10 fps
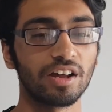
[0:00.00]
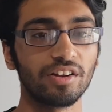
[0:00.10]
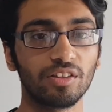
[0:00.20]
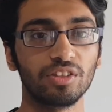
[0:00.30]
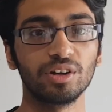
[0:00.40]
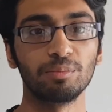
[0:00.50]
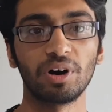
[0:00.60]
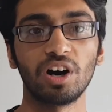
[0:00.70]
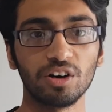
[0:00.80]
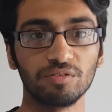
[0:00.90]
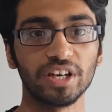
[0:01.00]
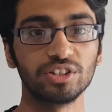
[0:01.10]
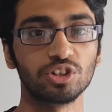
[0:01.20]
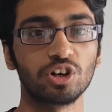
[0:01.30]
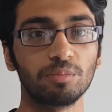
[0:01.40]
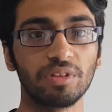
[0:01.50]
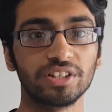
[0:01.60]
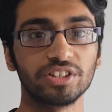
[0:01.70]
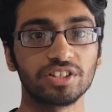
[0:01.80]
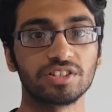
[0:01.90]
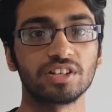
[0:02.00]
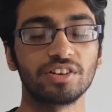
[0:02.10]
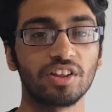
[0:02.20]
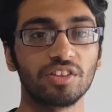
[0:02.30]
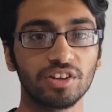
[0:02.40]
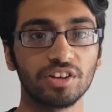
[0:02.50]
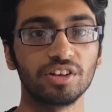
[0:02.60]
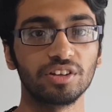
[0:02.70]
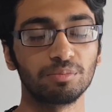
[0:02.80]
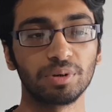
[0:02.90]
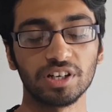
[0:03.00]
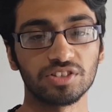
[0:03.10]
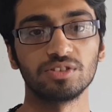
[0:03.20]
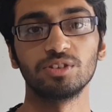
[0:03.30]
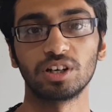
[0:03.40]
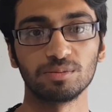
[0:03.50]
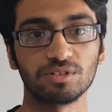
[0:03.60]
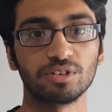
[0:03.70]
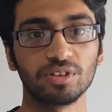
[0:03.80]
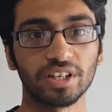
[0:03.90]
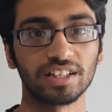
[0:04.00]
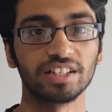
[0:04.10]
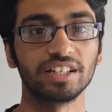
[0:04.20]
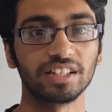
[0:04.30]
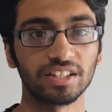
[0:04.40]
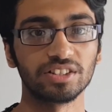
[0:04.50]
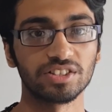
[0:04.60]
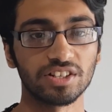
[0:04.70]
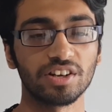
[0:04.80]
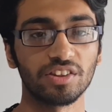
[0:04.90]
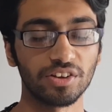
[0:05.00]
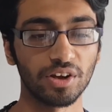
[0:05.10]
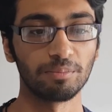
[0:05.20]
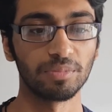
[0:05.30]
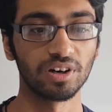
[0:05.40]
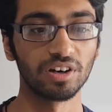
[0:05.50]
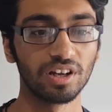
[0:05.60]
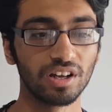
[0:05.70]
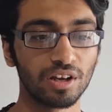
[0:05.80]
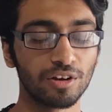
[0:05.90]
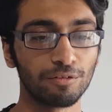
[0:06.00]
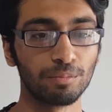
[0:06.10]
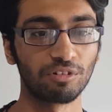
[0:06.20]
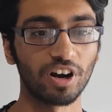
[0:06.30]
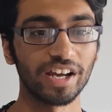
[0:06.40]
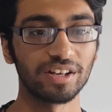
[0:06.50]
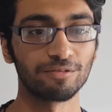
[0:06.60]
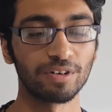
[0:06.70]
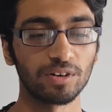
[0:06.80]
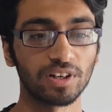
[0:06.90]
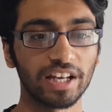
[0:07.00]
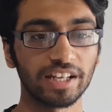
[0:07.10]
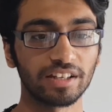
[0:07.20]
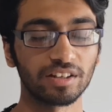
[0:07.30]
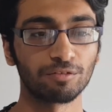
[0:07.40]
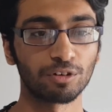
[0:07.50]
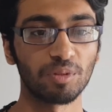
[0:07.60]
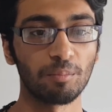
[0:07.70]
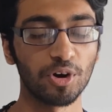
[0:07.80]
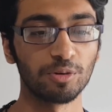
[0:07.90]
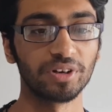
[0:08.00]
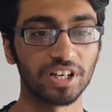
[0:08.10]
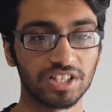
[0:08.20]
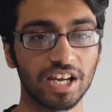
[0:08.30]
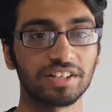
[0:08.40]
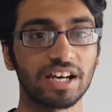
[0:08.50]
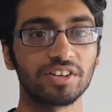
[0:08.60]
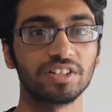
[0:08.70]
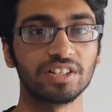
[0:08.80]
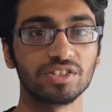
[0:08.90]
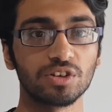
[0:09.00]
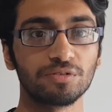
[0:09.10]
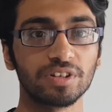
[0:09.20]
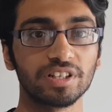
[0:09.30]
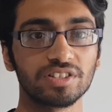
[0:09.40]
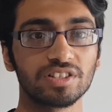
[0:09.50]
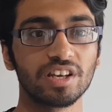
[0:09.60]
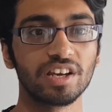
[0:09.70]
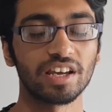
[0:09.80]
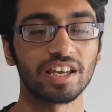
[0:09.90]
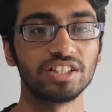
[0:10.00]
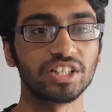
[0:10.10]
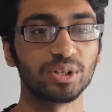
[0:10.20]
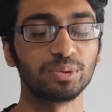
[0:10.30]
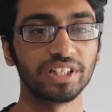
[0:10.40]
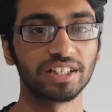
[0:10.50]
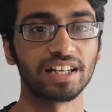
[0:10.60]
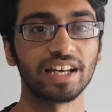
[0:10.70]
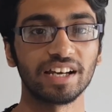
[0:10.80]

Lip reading: another part of their job. They're just another person who comes through their clinic. They're just another number. For Brian, it felt like from the moment I sat down in his office, he genuinely